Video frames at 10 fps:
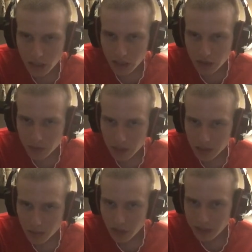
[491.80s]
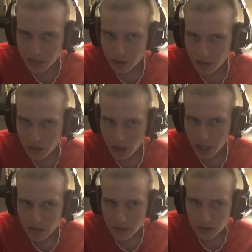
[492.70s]
So I'm not surprised to that. So
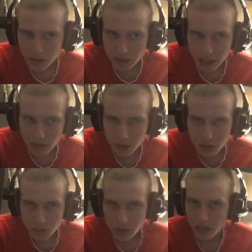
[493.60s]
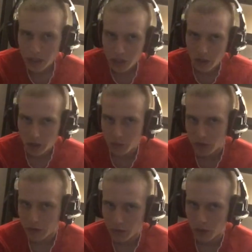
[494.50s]
obviously second best player in terms of,
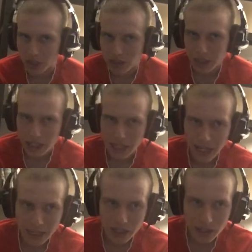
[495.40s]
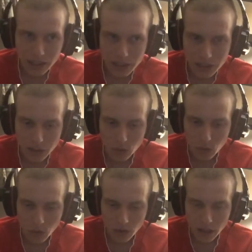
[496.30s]
if you want to say, analytics like
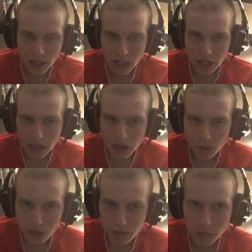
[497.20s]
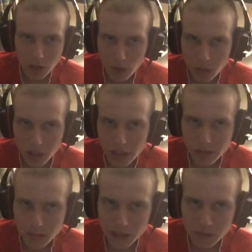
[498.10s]
WAR, wins above
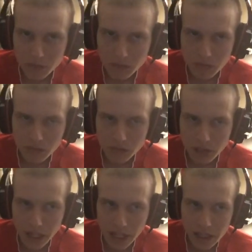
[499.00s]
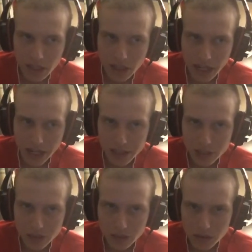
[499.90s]
replacement in the last